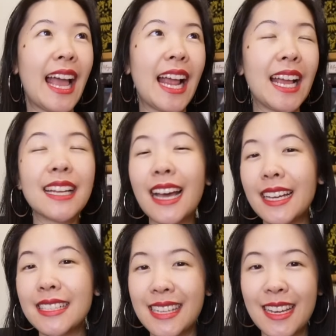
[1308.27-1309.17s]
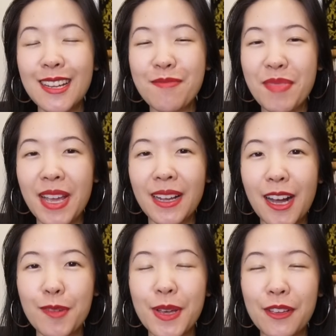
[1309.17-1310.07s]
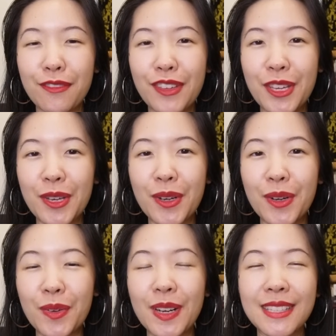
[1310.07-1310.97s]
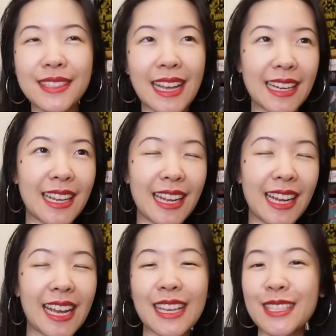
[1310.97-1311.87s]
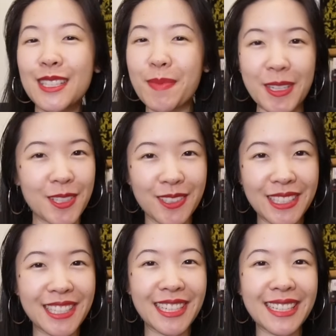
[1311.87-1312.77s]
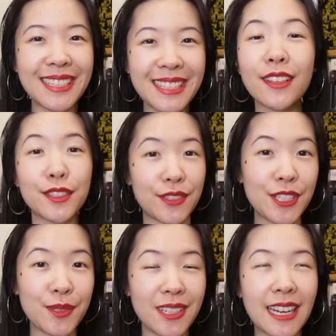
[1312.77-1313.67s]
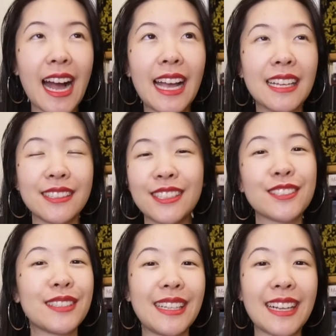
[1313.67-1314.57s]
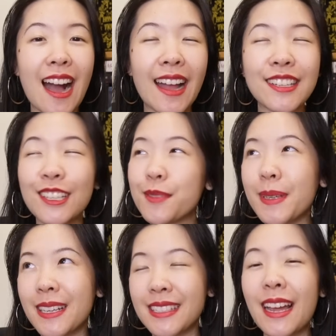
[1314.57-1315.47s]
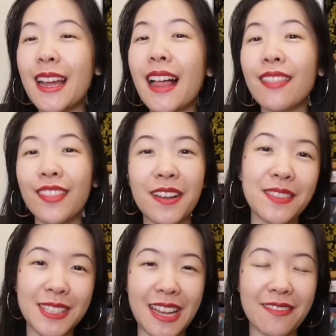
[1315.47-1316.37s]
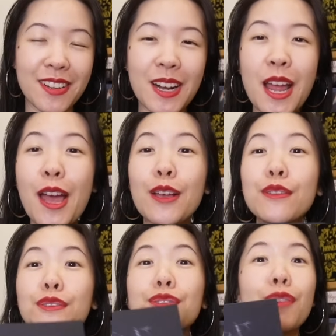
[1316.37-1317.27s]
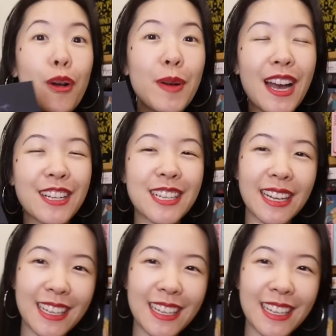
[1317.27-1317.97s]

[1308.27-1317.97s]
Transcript: and I did pick up a few signing special editions. This first one I literally got just because I love this cover so much. It